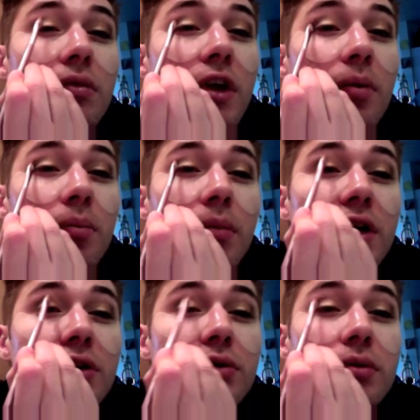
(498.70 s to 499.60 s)
that
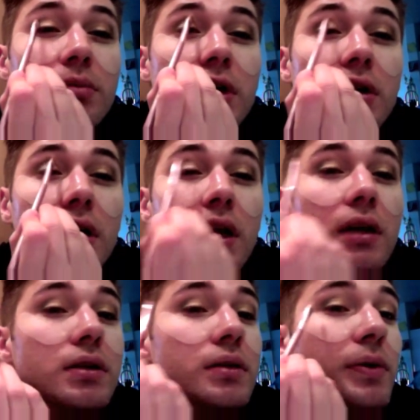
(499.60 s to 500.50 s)
mushroom color, that
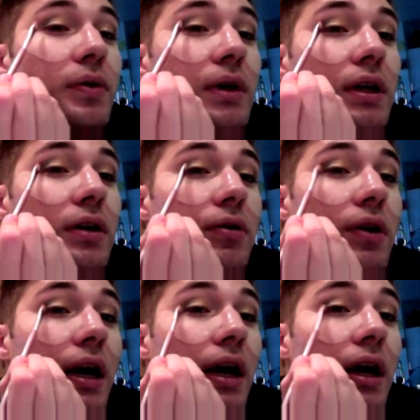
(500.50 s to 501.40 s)
smoky
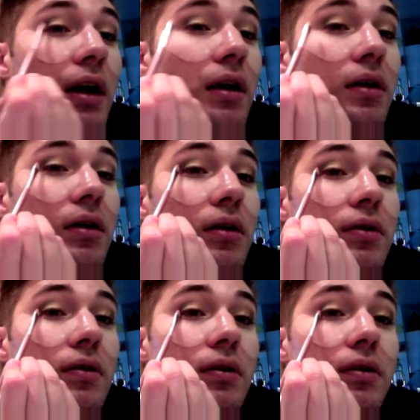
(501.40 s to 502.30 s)
gray
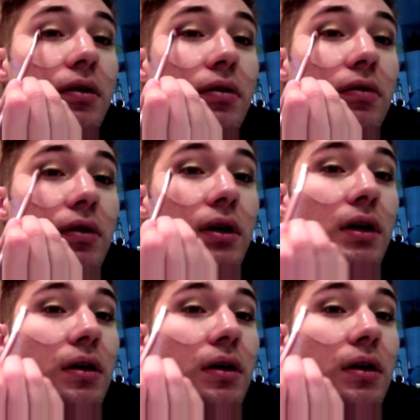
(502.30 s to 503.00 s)
silver.